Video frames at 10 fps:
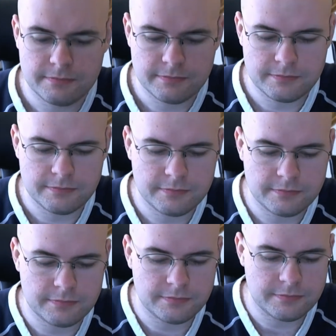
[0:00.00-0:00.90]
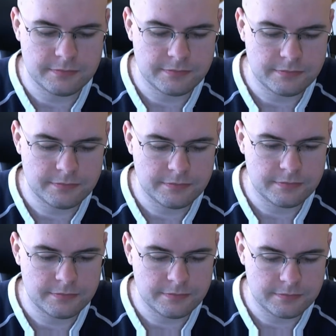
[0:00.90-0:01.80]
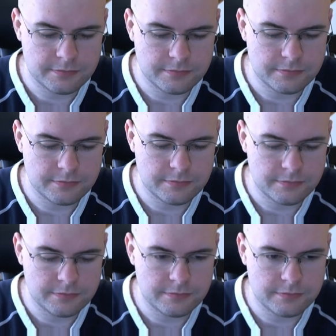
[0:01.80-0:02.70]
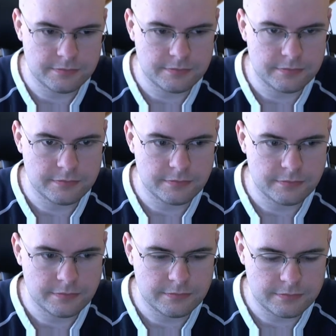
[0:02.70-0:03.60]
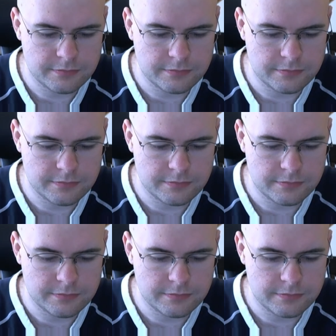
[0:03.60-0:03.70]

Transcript: No one is speaking in this clip.